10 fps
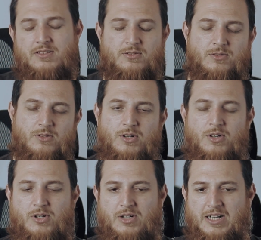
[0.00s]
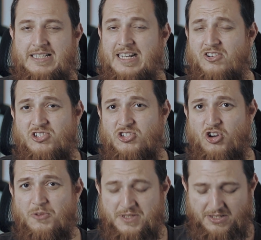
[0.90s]
Oh, I cannot
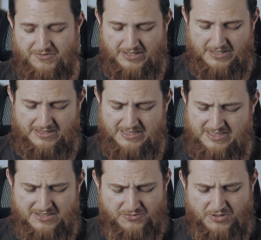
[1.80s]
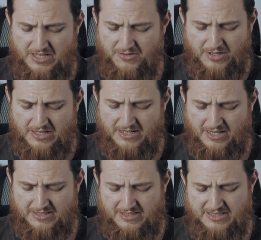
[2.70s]
stop sniffing it. This is really
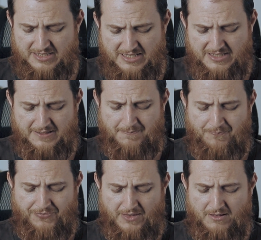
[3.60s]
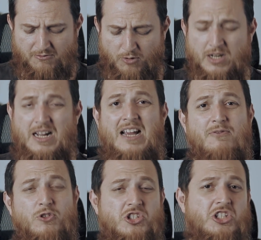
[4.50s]
nice. This is what I
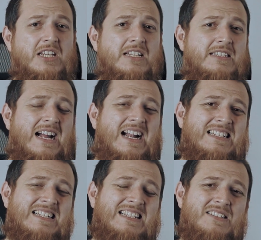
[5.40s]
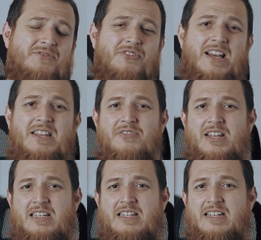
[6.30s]
would say that it is
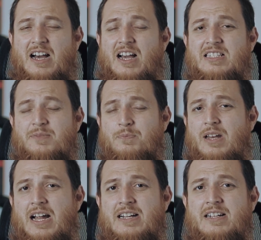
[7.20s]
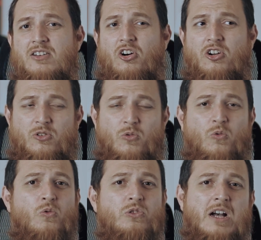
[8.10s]
very nice blend or
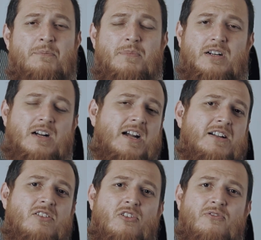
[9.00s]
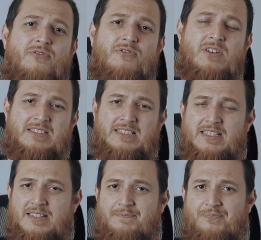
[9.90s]
oud amber kind of attar.